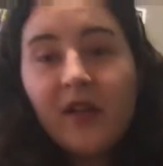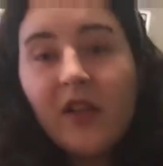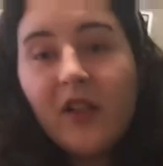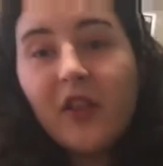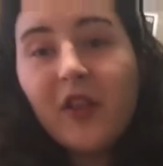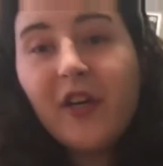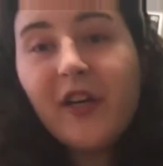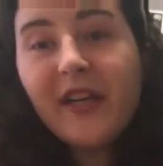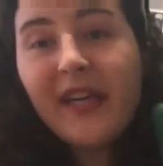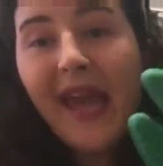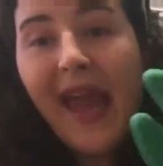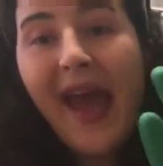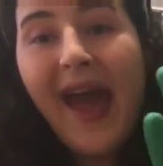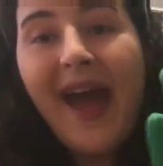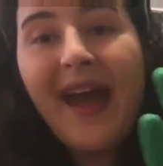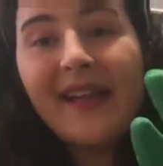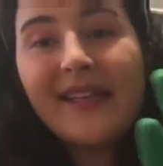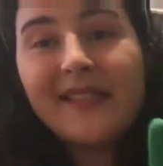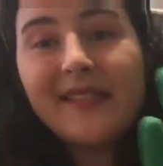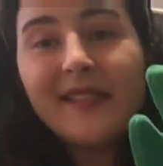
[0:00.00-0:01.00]
look
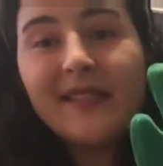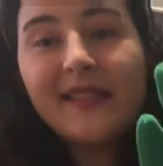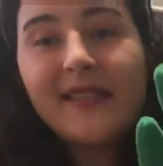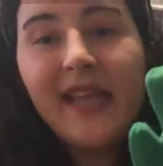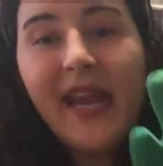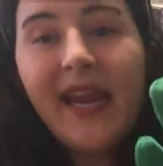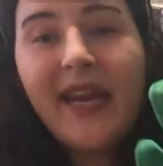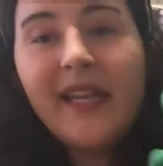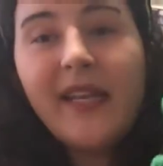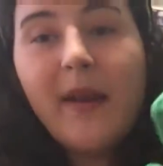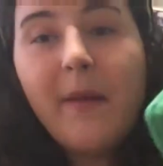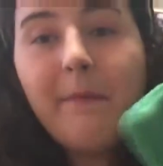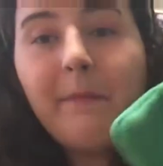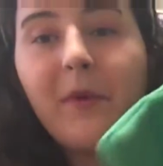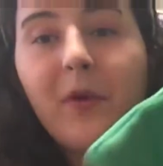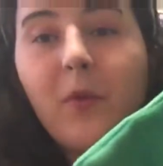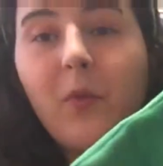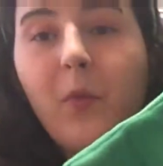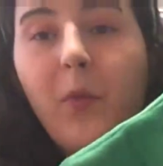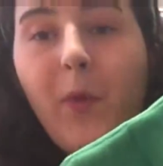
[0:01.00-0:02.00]
at day
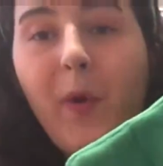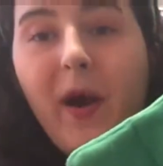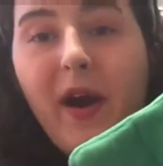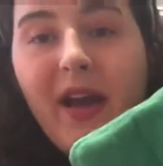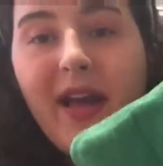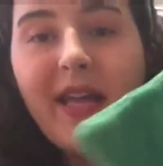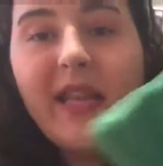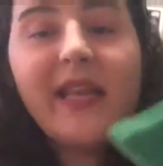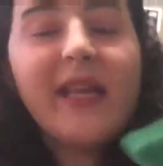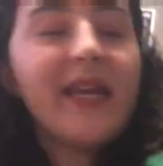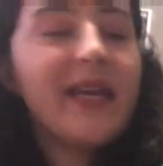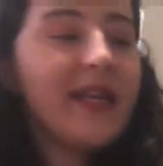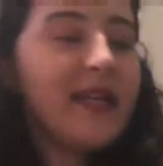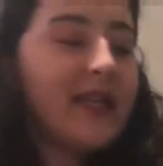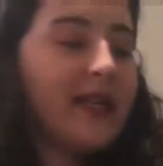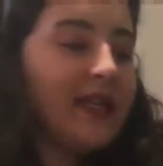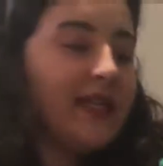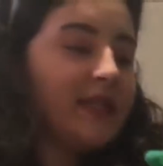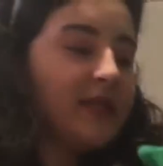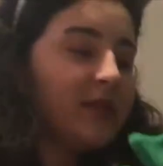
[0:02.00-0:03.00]
number one. It
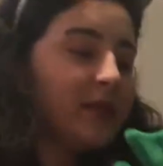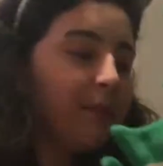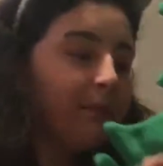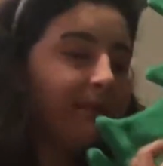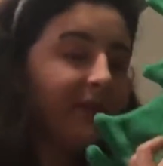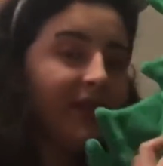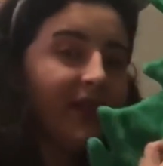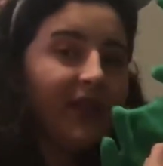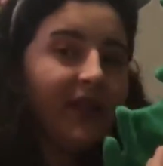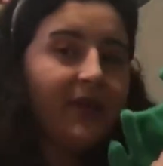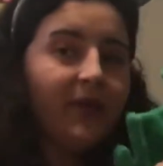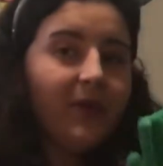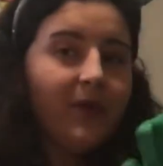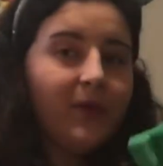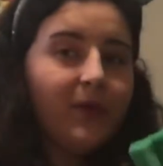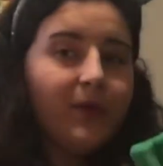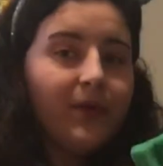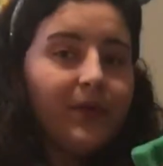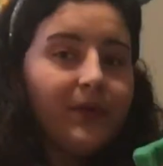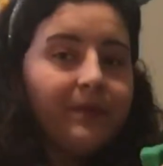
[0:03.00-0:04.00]
is
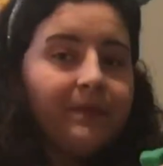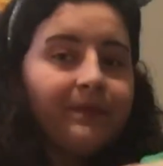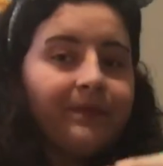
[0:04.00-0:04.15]
blue.